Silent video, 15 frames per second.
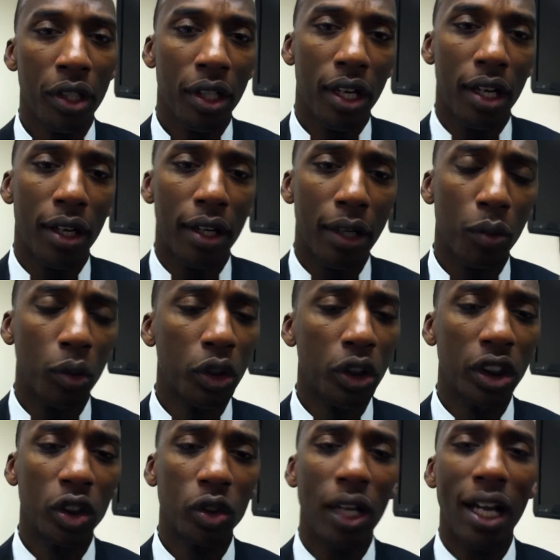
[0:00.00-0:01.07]
Uh, and we're
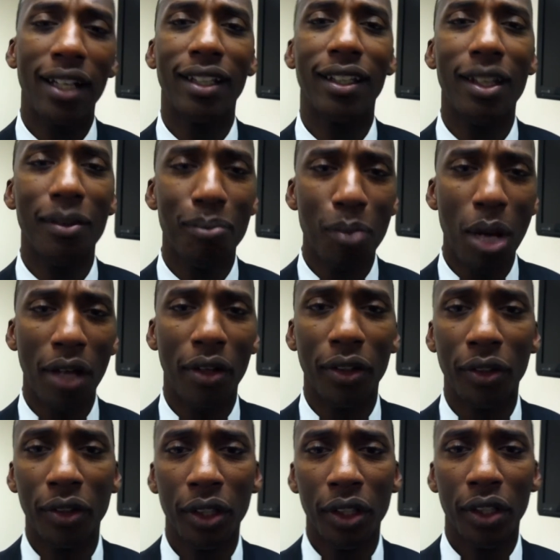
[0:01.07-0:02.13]
just trying to get better
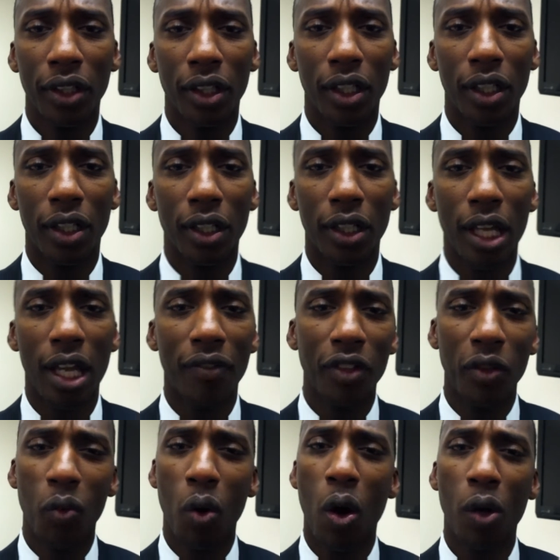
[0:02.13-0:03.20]
uh, every
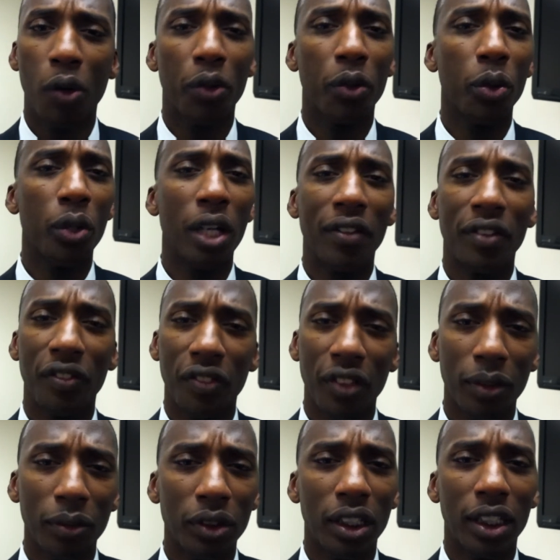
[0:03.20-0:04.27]
walkthrough, every
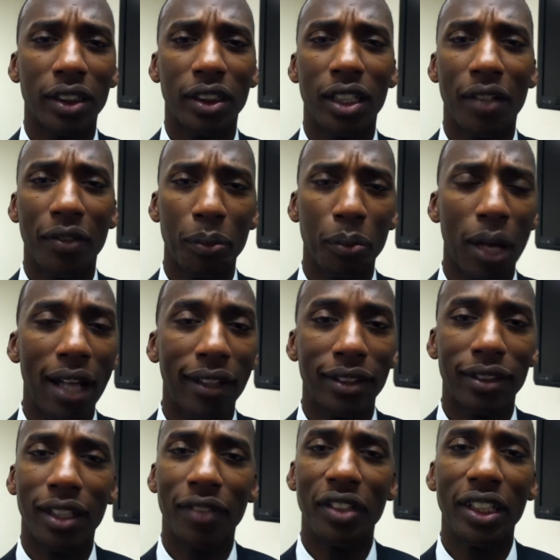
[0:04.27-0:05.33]
film session, every
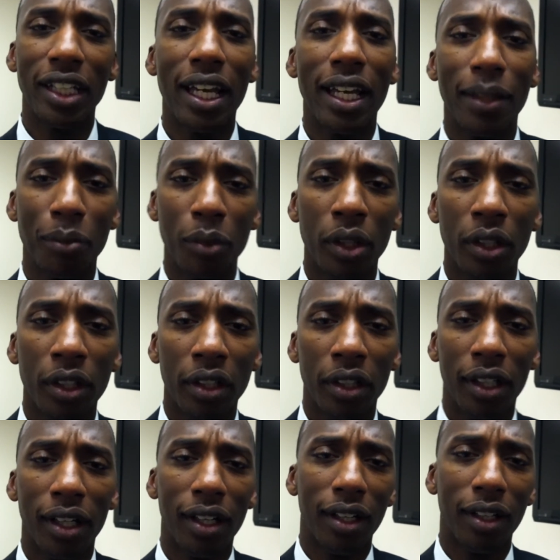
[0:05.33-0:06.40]
practice, every game.
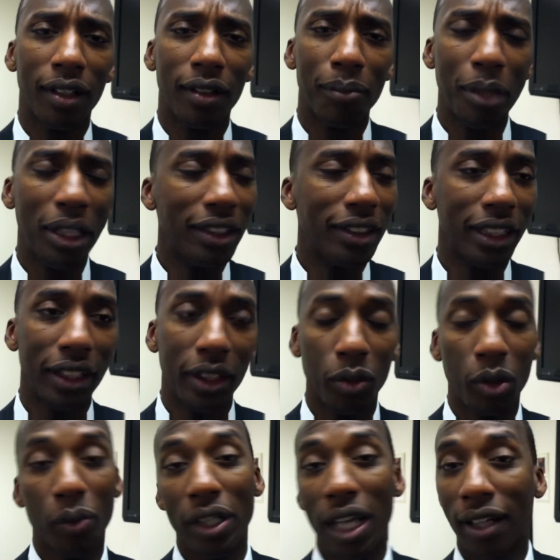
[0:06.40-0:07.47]
Uh, biggest area
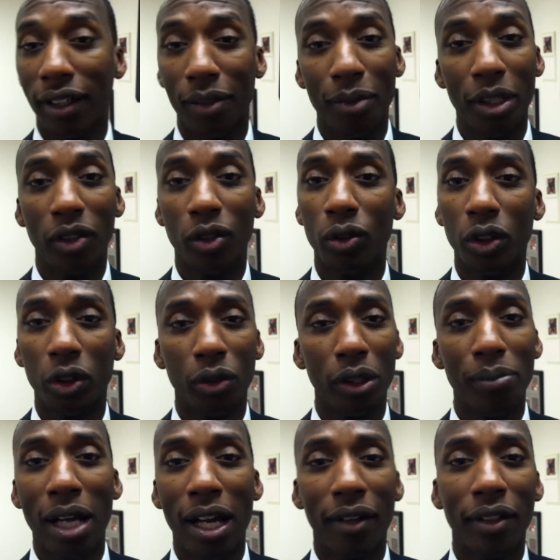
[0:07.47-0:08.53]
where we got to commit to is
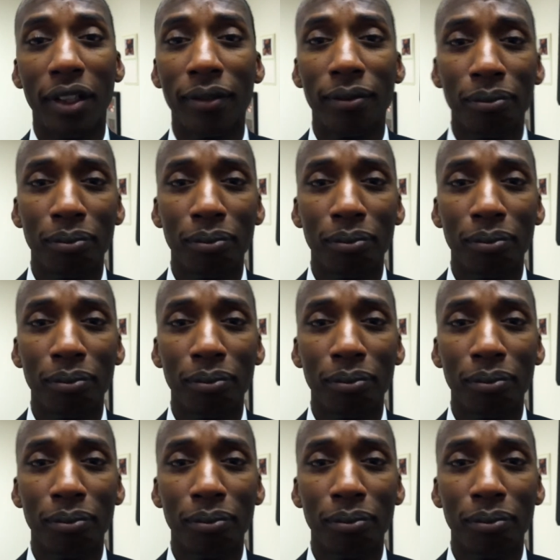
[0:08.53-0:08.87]
rebounding.